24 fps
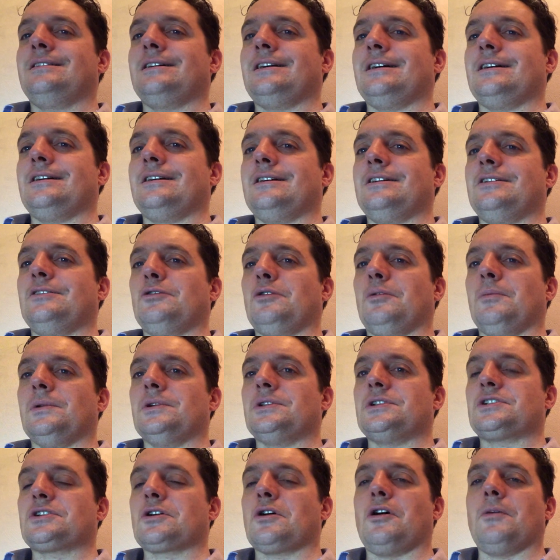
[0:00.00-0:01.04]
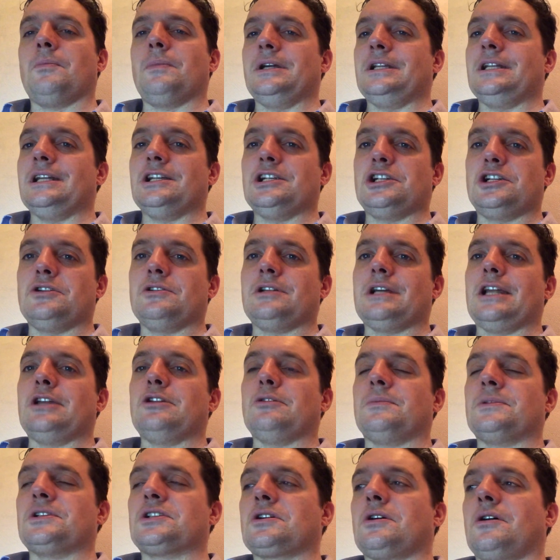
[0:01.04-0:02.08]
uh, Norman Scott, but he didn't shoot dead
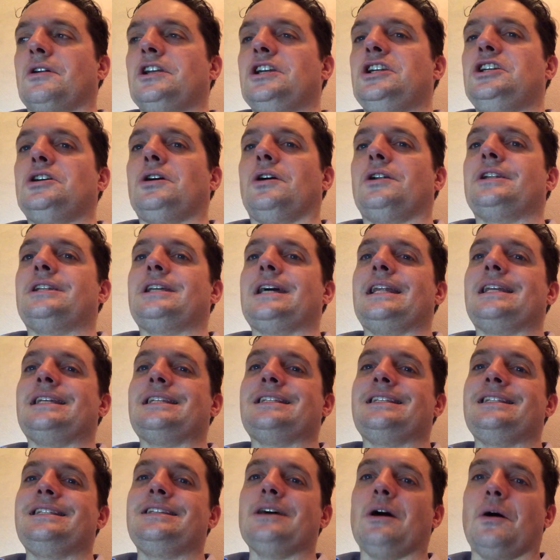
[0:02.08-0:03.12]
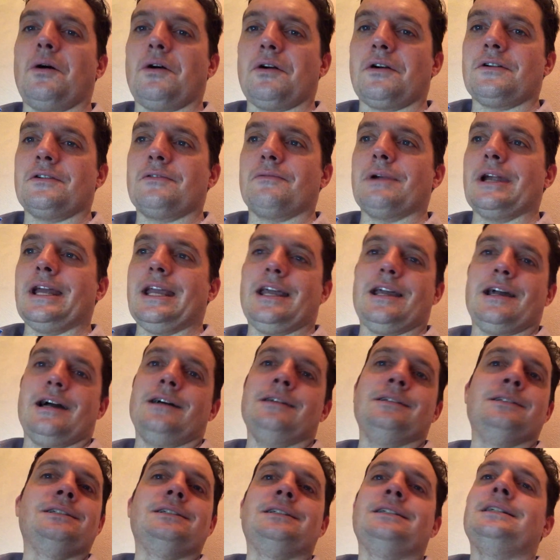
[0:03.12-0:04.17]
Norman Scott. He shot dead his dog,
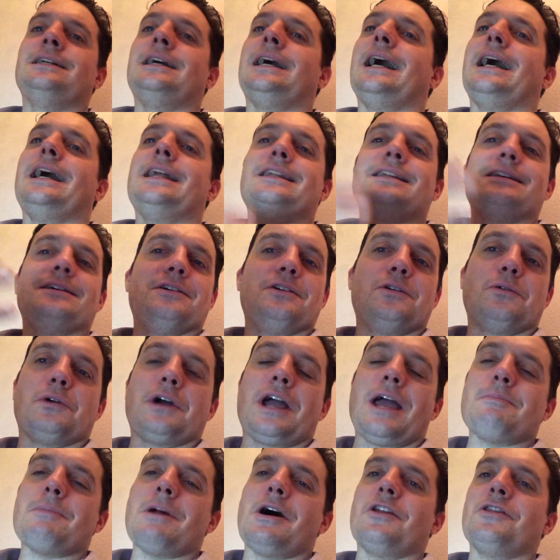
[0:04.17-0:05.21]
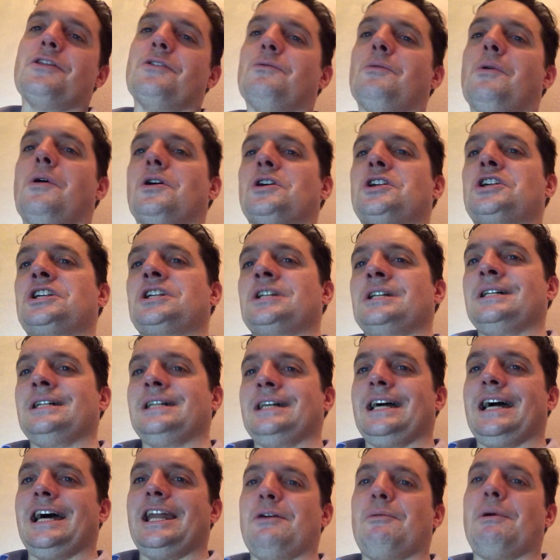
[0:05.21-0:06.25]
Rinka, And it all came out in the wash.
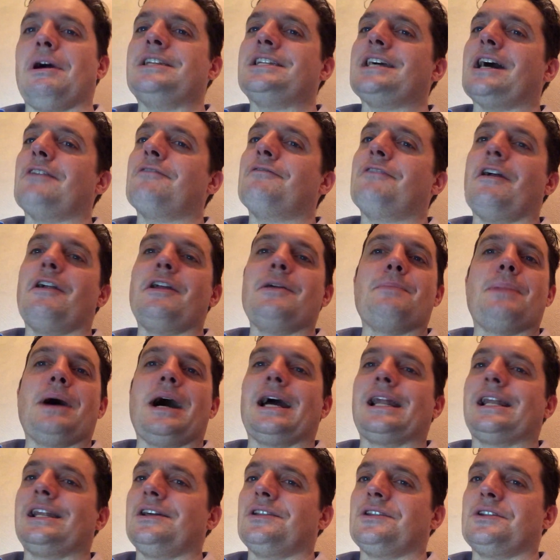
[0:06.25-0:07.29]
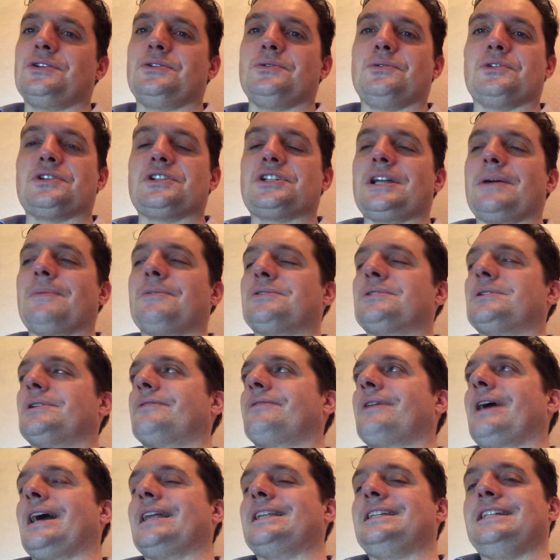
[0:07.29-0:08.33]
And it went down very badly on the doorstep. There was a
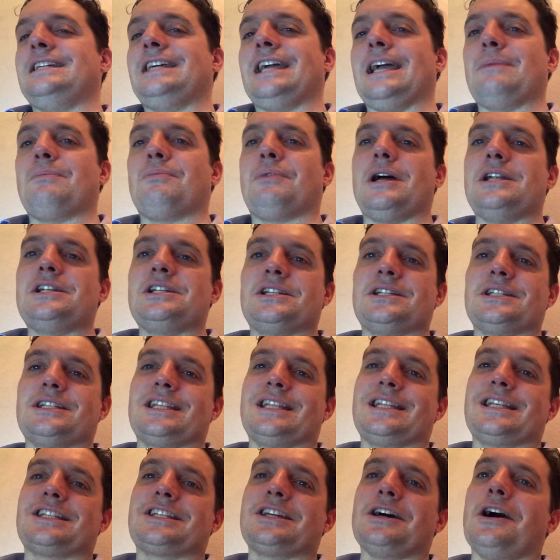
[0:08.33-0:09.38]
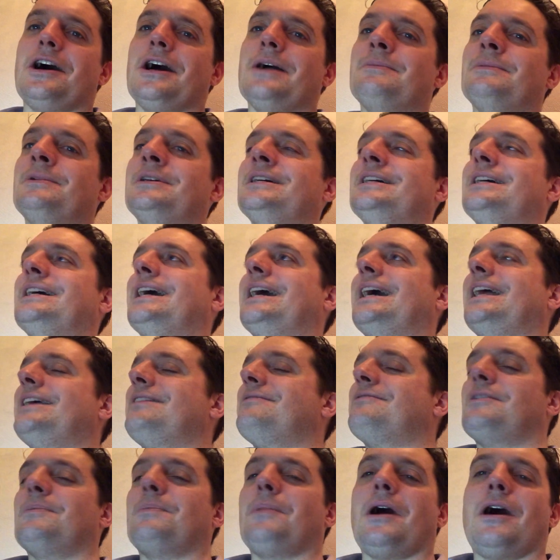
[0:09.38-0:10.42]
lot of anti gay prejudice at the time. And
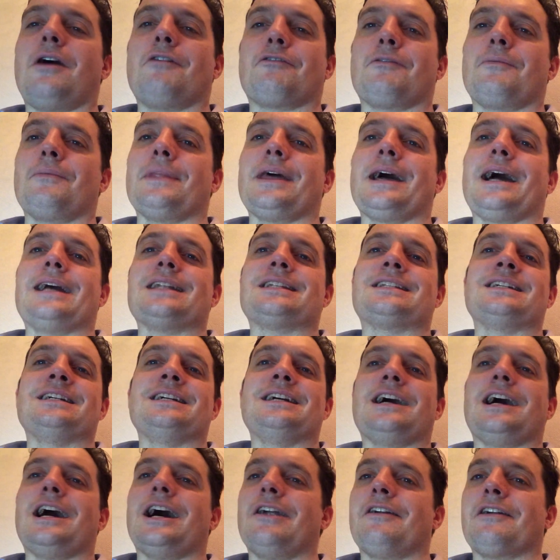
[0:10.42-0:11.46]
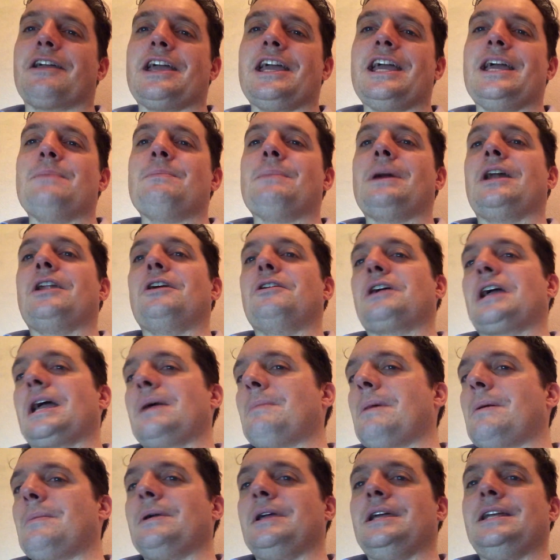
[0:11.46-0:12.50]
even apart from that, hiring a hitman. Okay,
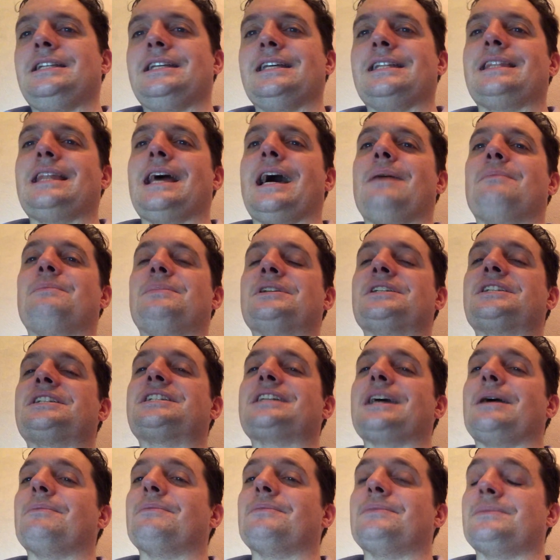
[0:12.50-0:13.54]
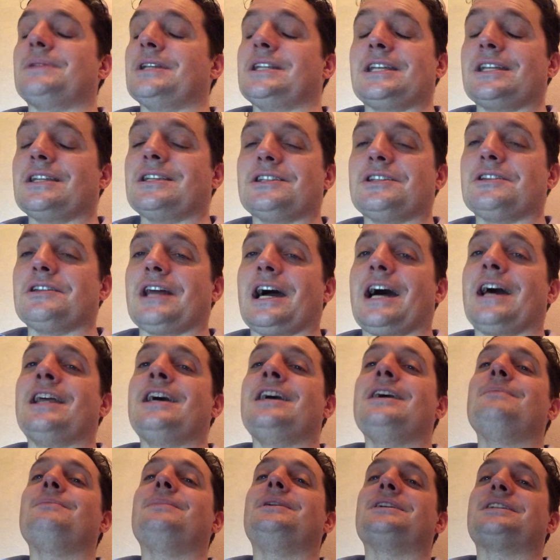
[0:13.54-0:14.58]
maybe he did that, but some didn't do that,
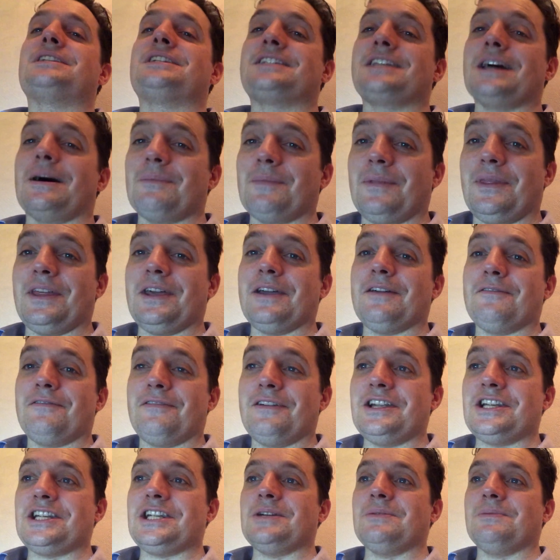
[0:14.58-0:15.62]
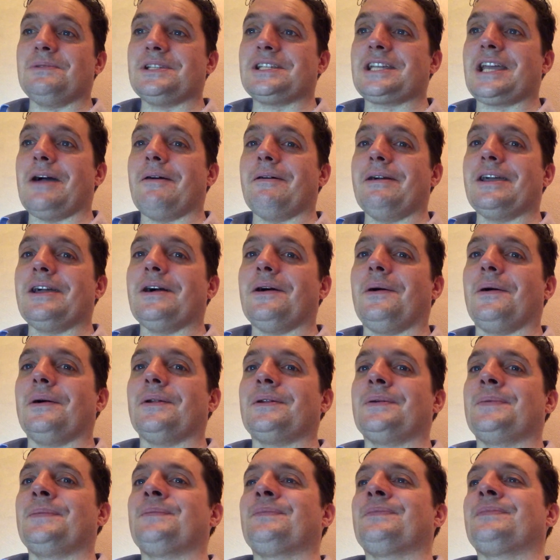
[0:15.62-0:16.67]
but something fishy was going
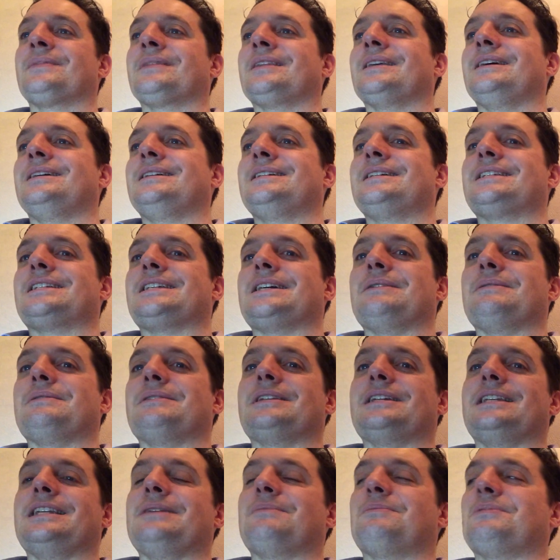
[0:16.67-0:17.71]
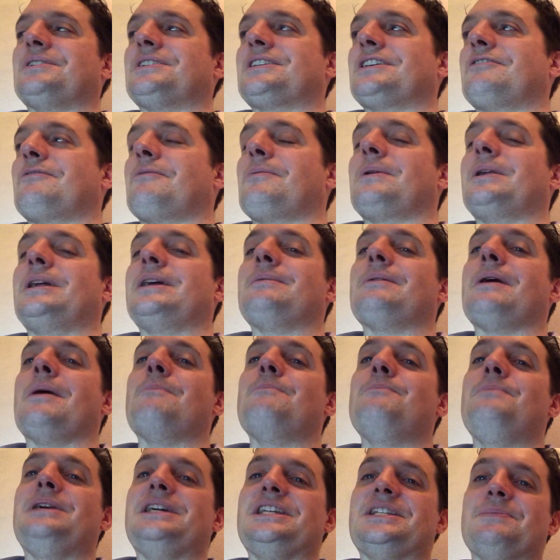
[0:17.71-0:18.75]
on. So the Liberals had a really
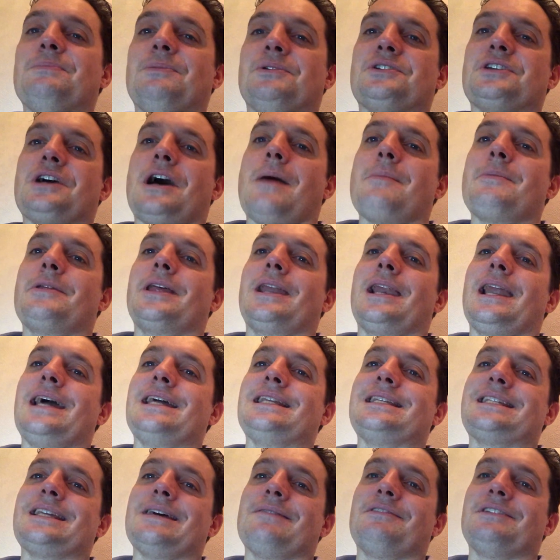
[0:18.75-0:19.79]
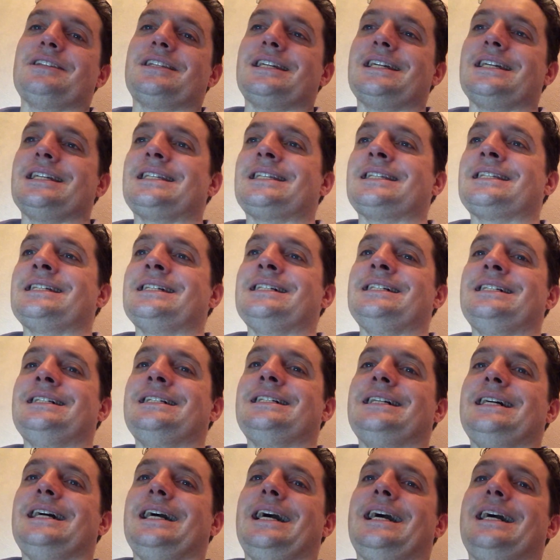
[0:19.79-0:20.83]
abysmal time in the late 70s.
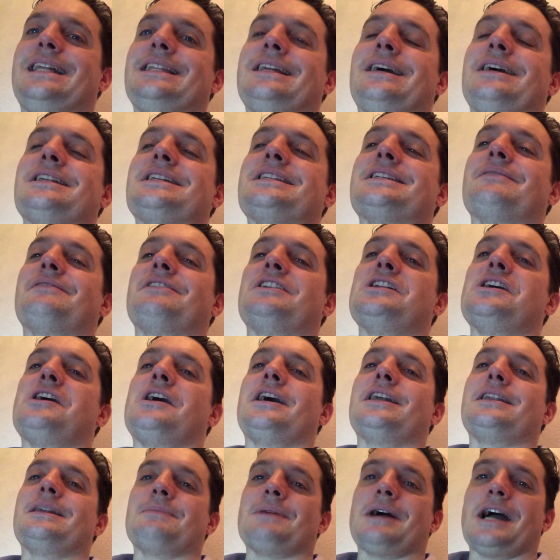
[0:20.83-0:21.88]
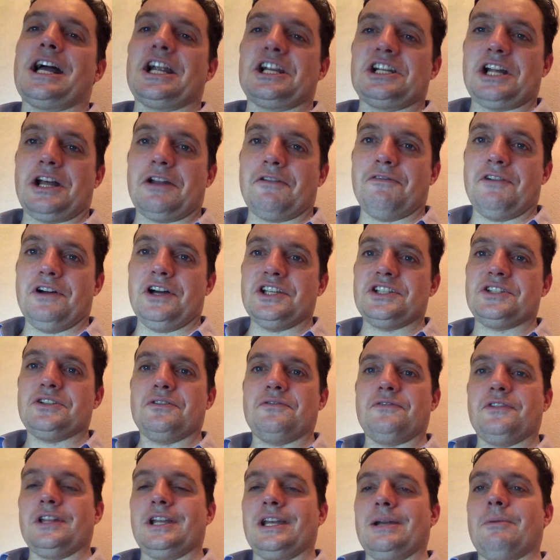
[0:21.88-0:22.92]
And 1979, Ashdown first
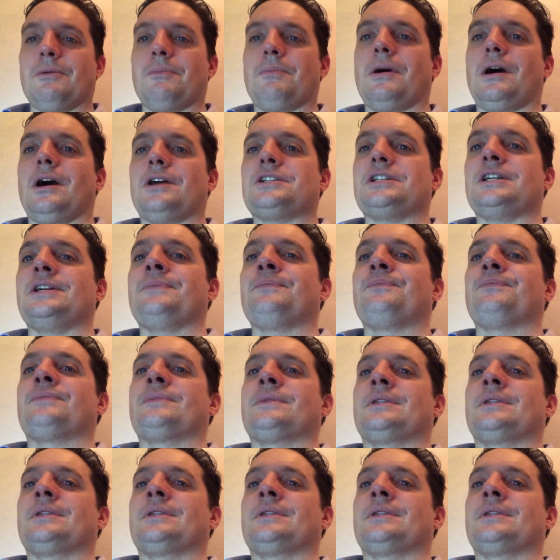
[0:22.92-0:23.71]
stood for the Liberal Party.